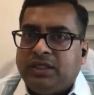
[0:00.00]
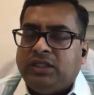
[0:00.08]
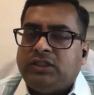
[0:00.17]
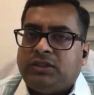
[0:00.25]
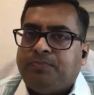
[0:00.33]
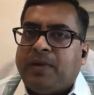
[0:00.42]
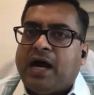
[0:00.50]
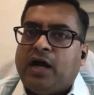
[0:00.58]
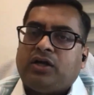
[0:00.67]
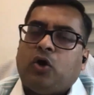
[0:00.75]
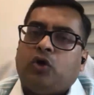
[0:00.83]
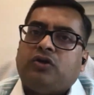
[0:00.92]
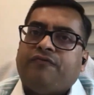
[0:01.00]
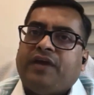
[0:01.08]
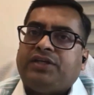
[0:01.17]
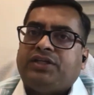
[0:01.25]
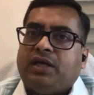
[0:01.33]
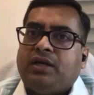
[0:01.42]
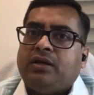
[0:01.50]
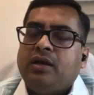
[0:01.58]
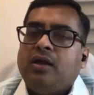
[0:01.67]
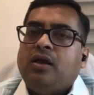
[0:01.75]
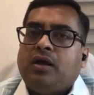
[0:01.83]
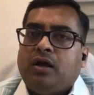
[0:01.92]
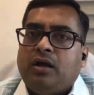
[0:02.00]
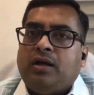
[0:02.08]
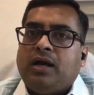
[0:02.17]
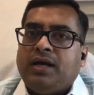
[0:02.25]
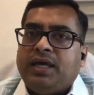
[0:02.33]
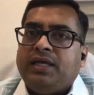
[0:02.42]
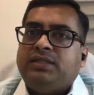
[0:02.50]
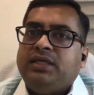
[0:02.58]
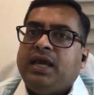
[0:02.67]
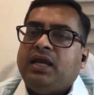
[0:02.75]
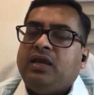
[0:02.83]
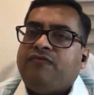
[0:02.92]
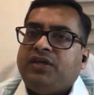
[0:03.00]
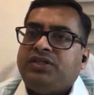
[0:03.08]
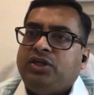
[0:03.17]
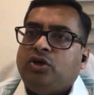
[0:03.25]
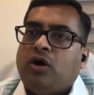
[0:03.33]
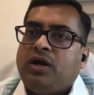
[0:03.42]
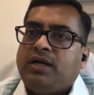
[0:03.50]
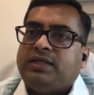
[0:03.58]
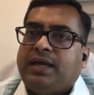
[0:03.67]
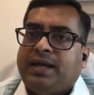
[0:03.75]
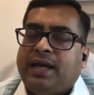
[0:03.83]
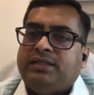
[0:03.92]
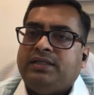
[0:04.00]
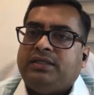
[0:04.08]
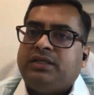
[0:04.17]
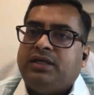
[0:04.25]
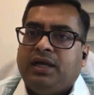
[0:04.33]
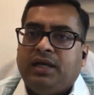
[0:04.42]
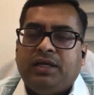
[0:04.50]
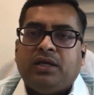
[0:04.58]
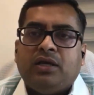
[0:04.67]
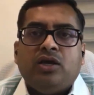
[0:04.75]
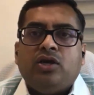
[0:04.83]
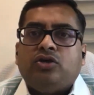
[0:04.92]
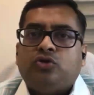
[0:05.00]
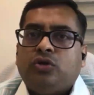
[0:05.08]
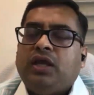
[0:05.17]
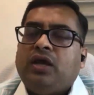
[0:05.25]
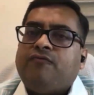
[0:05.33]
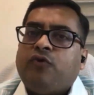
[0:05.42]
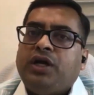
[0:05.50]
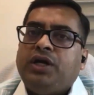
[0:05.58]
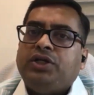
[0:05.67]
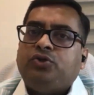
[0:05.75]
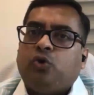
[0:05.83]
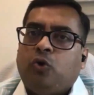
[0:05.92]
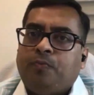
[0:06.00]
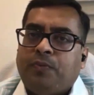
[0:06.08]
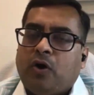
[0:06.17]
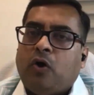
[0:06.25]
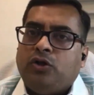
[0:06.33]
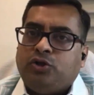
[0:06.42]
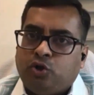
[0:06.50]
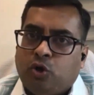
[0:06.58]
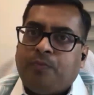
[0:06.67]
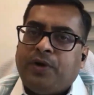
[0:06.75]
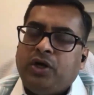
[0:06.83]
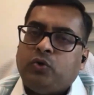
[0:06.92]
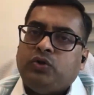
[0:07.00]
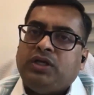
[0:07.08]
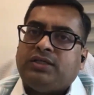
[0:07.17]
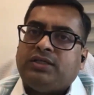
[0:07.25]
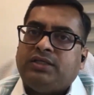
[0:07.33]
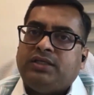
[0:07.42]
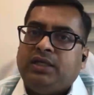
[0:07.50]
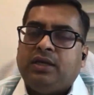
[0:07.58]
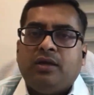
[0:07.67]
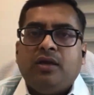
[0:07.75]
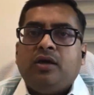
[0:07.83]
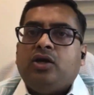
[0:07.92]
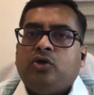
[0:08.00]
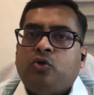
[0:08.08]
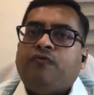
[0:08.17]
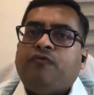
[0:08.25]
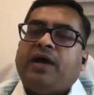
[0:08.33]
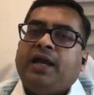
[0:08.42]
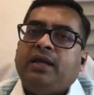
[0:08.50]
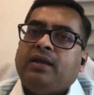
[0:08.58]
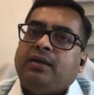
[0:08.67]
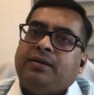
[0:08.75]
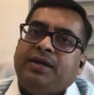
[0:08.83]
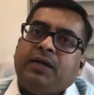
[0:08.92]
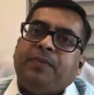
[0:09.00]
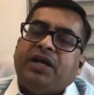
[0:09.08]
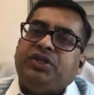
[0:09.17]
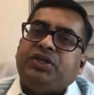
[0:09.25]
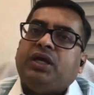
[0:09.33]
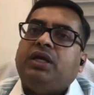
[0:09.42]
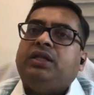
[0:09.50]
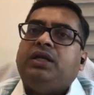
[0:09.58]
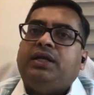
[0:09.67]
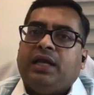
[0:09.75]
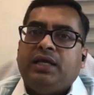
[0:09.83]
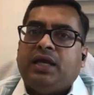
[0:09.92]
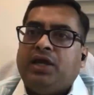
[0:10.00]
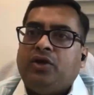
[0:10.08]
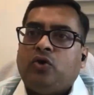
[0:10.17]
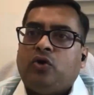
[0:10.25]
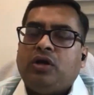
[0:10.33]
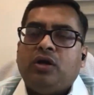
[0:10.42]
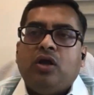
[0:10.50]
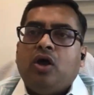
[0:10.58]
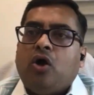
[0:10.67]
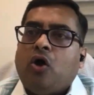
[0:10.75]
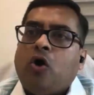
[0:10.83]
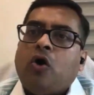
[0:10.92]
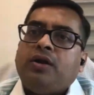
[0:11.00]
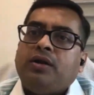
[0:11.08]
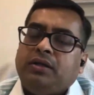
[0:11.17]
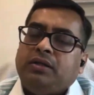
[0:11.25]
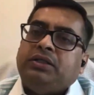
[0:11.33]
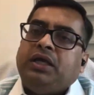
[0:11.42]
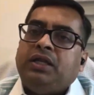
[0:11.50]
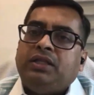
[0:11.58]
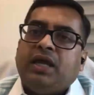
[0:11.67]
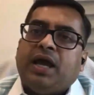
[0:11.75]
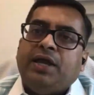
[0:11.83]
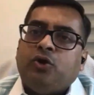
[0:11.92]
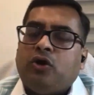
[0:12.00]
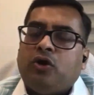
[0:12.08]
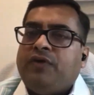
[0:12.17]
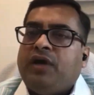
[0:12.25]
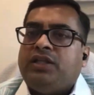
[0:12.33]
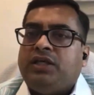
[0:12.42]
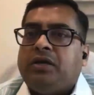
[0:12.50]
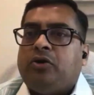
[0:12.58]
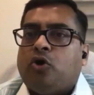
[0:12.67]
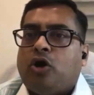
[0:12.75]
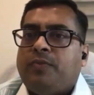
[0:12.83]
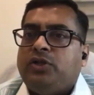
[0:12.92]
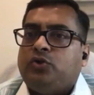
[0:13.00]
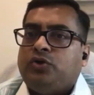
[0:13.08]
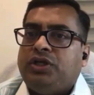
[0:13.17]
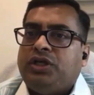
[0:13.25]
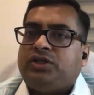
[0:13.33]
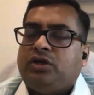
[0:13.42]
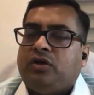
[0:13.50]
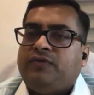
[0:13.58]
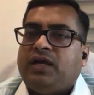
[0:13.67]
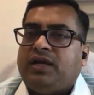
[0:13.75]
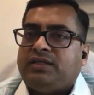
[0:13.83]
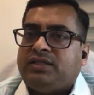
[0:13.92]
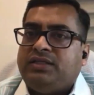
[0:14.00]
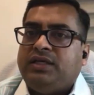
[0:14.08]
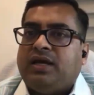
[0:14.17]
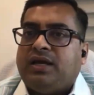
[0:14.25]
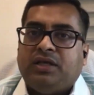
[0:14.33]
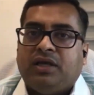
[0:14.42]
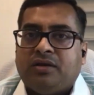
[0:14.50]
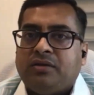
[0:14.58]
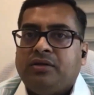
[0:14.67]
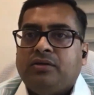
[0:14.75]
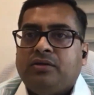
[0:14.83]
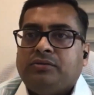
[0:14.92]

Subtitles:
this is part cause of action against the NFAC orders arises in Delhi. So therefore, it is also open to the assessee to file writ petition in the Delhi High Court or in the High Court where the normal jurisdiction of that assessee is there.